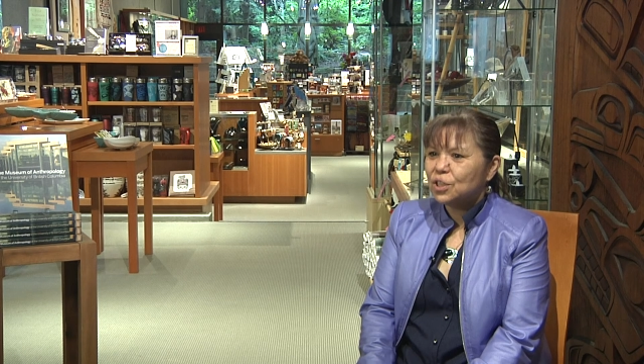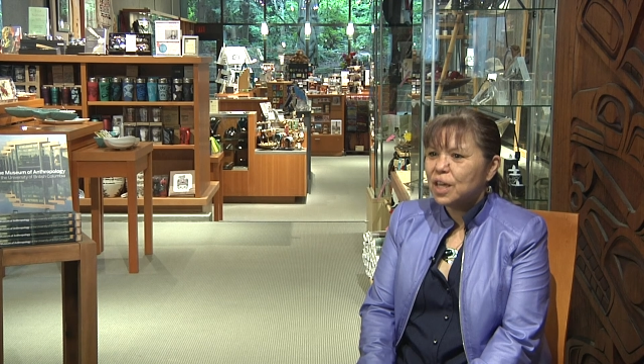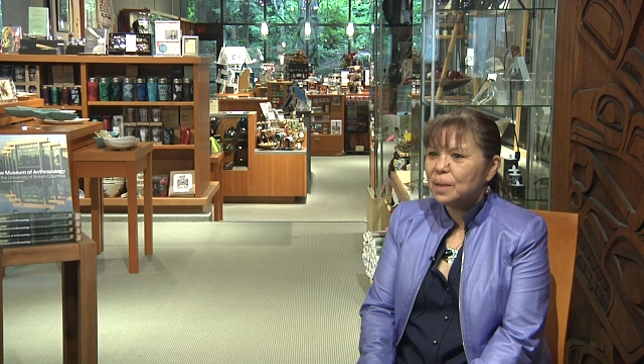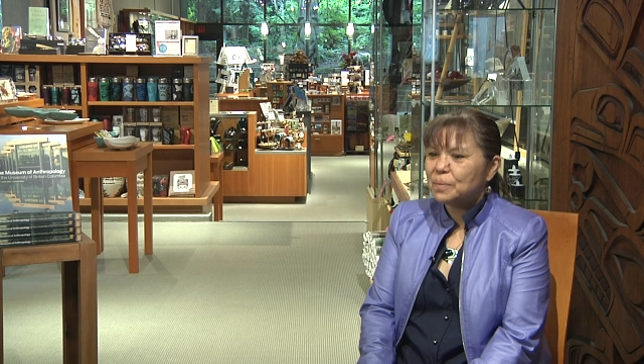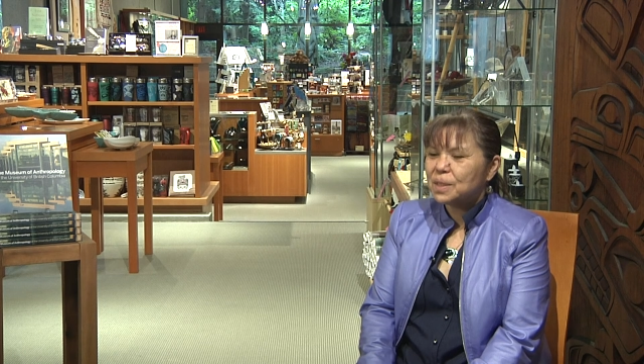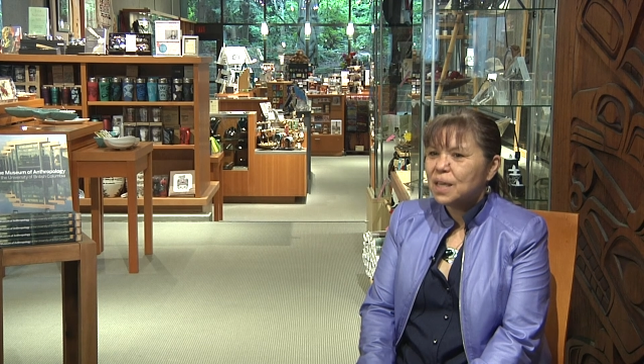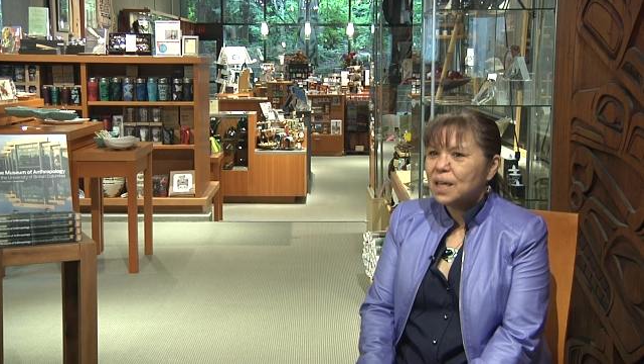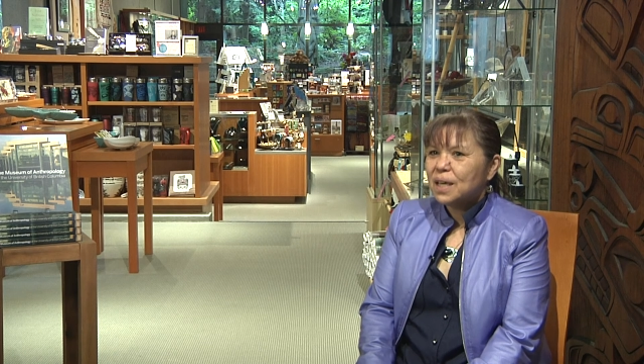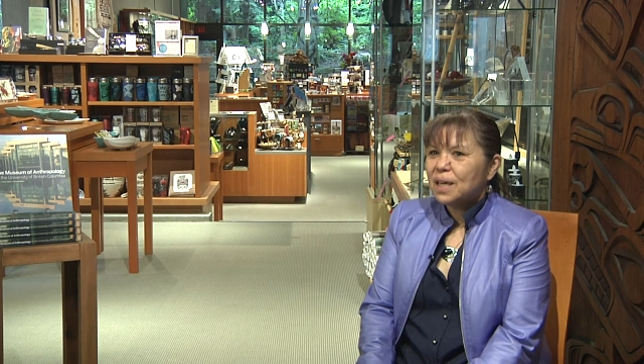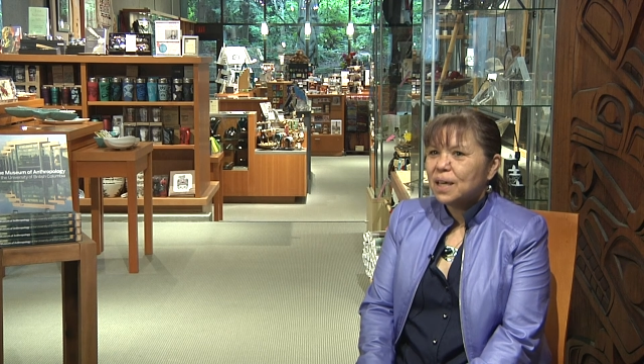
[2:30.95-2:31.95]
James.
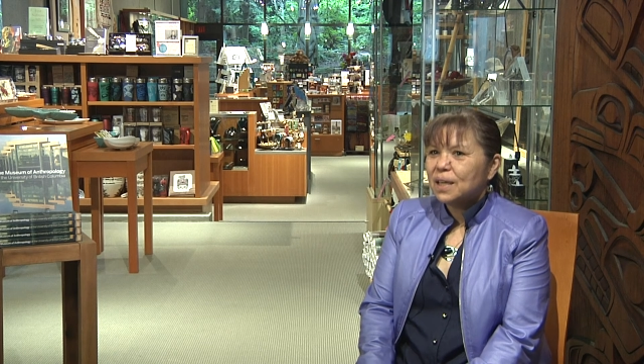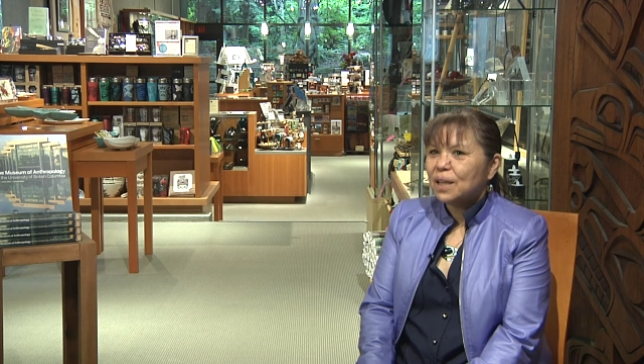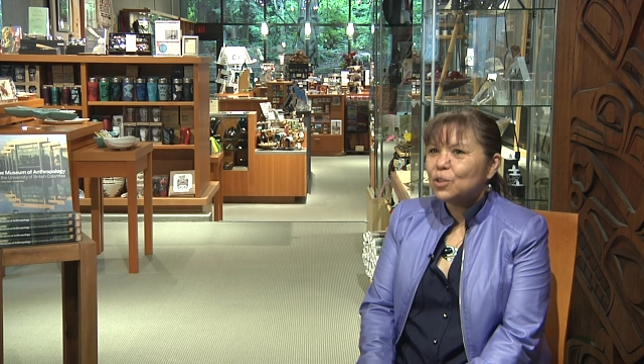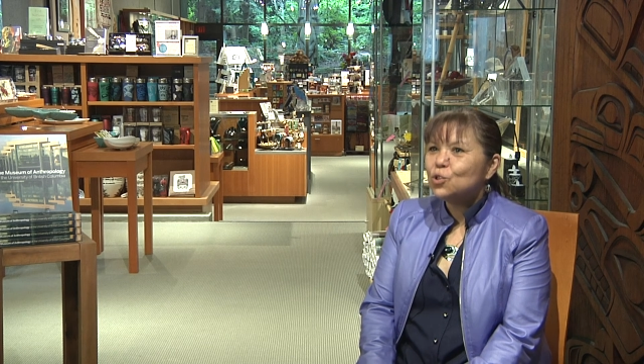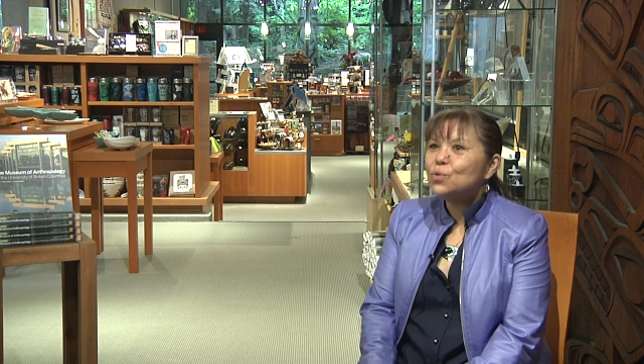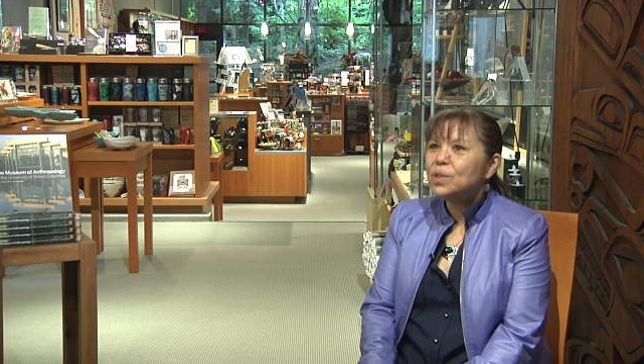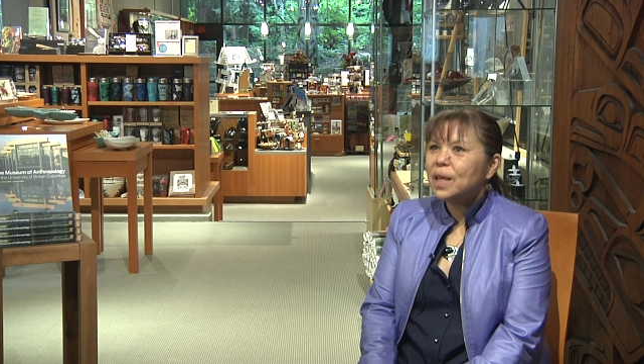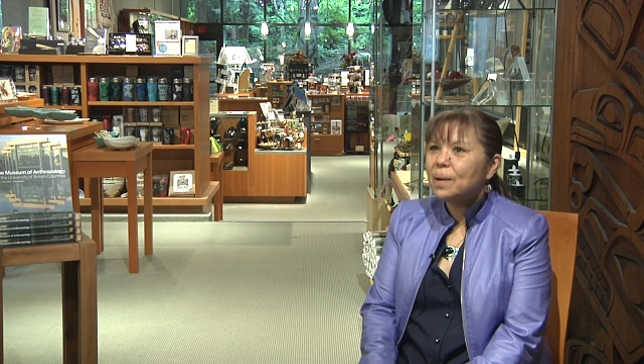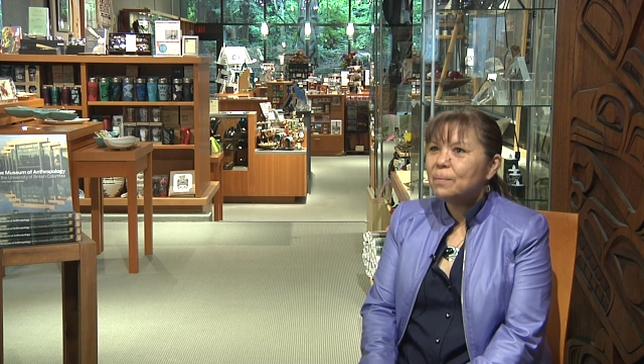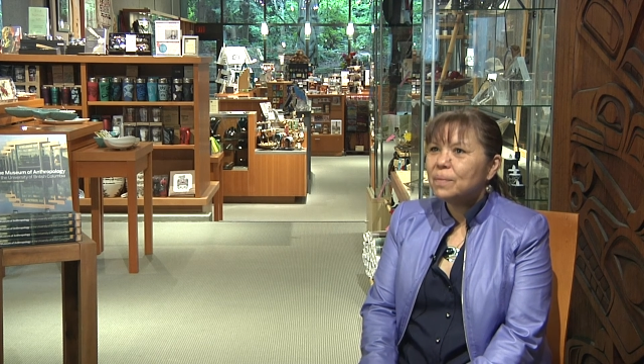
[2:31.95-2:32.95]
Now, the two of
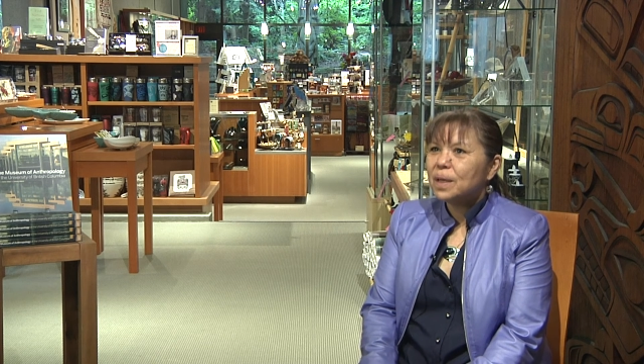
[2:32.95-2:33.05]
them,